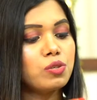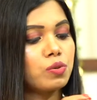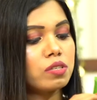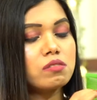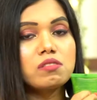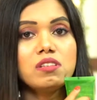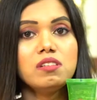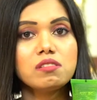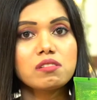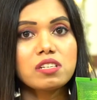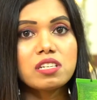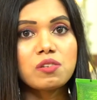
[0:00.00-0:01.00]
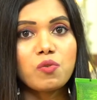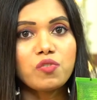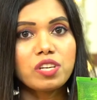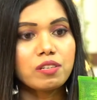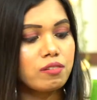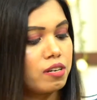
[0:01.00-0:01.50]
You can see it's written over
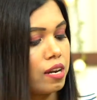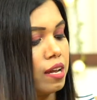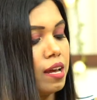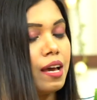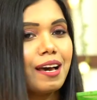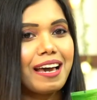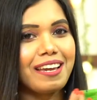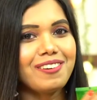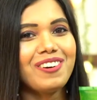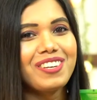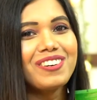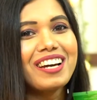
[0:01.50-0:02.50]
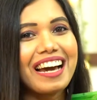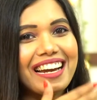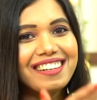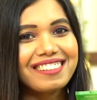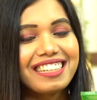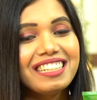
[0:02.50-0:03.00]
here. I know you
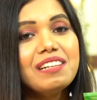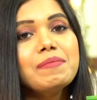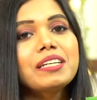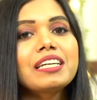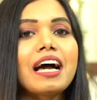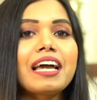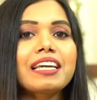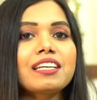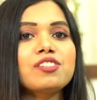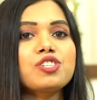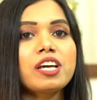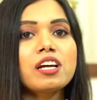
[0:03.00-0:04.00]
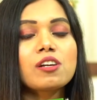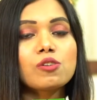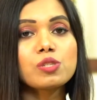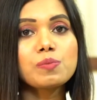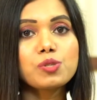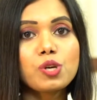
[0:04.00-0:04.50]
can't read it, but yeah, I can share a
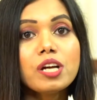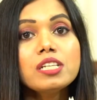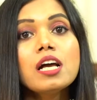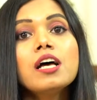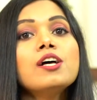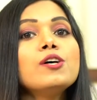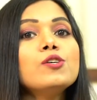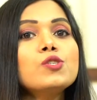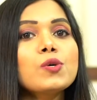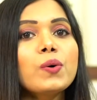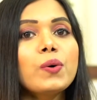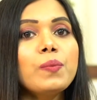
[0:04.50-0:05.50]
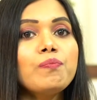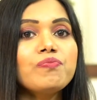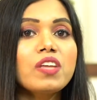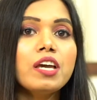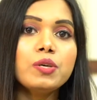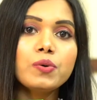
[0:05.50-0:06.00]
close up shot. So
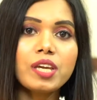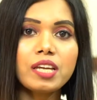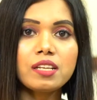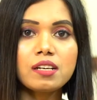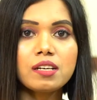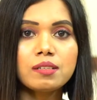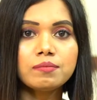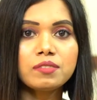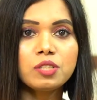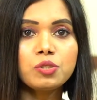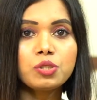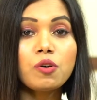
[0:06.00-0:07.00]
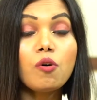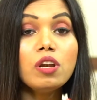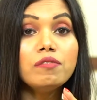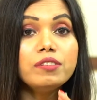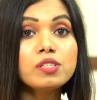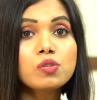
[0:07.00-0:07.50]
you can, you should
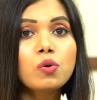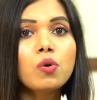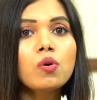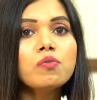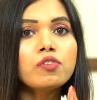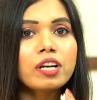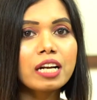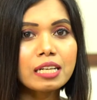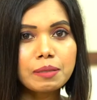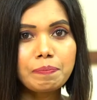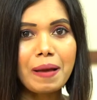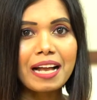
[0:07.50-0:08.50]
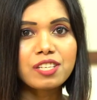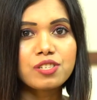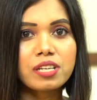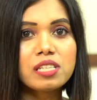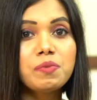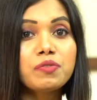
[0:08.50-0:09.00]
always go for a patch
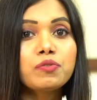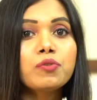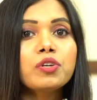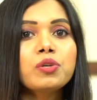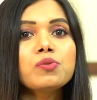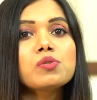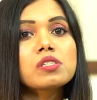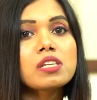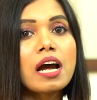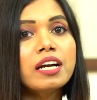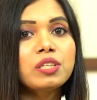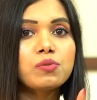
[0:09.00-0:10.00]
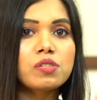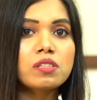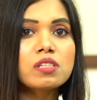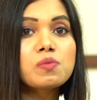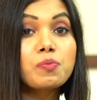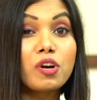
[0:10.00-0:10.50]
test before you start using
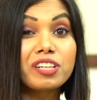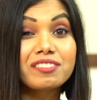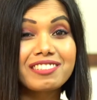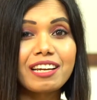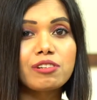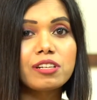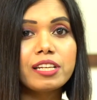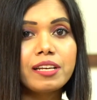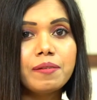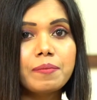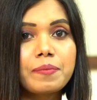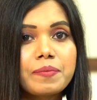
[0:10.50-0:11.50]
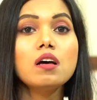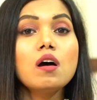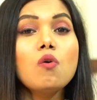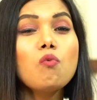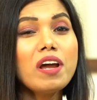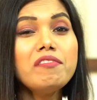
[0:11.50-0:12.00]
this product regularly.
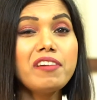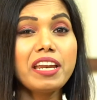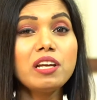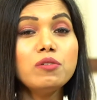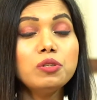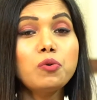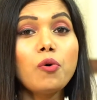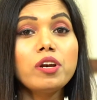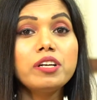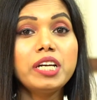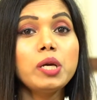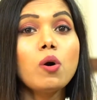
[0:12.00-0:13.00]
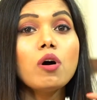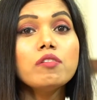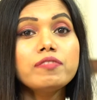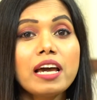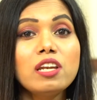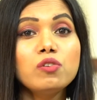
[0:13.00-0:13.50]
One very good quality
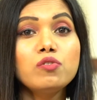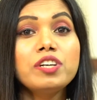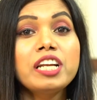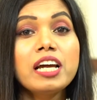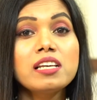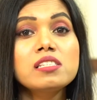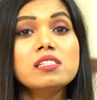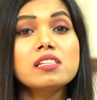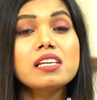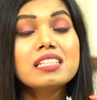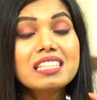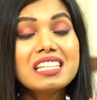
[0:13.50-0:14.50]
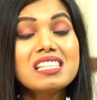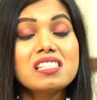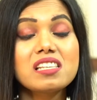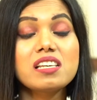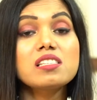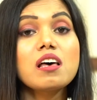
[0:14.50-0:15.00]
of aloe vera is
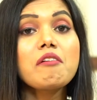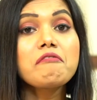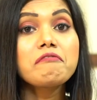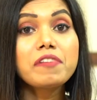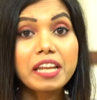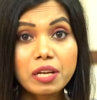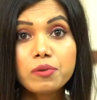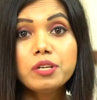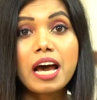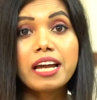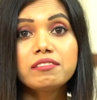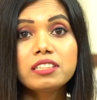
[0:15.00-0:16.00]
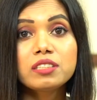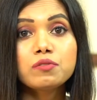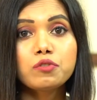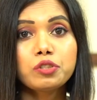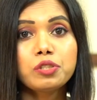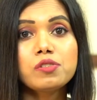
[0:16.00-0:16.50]
this is a very good hydrator
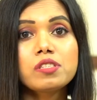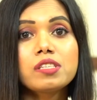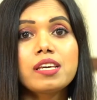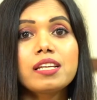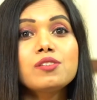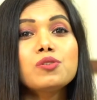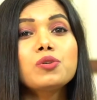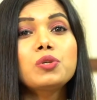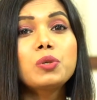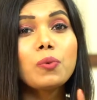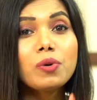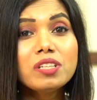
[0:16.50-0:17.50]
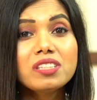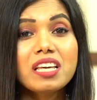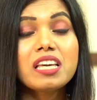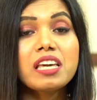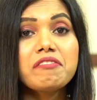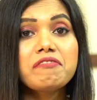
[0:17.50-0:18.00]
for your skin. So don't
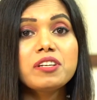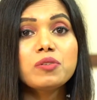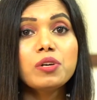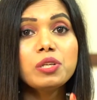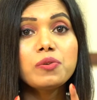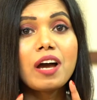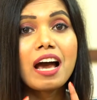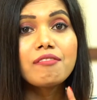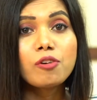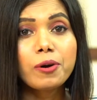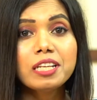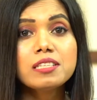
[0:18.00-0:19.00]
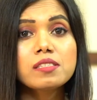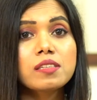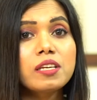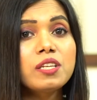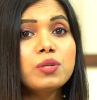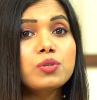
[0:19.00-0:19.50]
think if at all you have oily
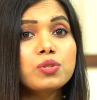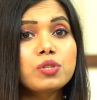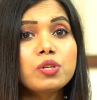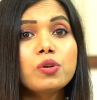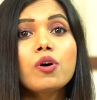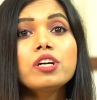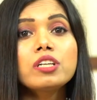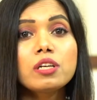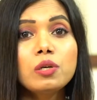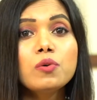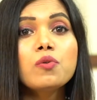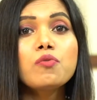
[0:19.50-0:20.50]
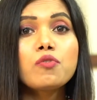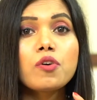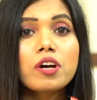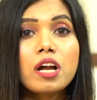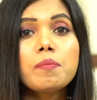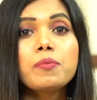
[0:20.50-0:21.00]
skin, you should not look for
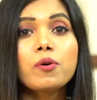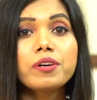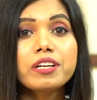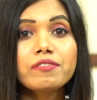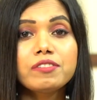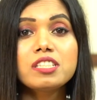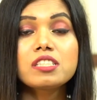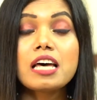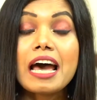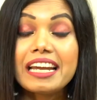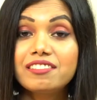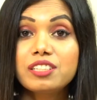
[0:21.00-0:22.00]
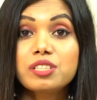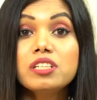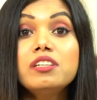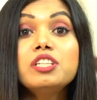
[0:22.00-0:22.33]
a product with hydration.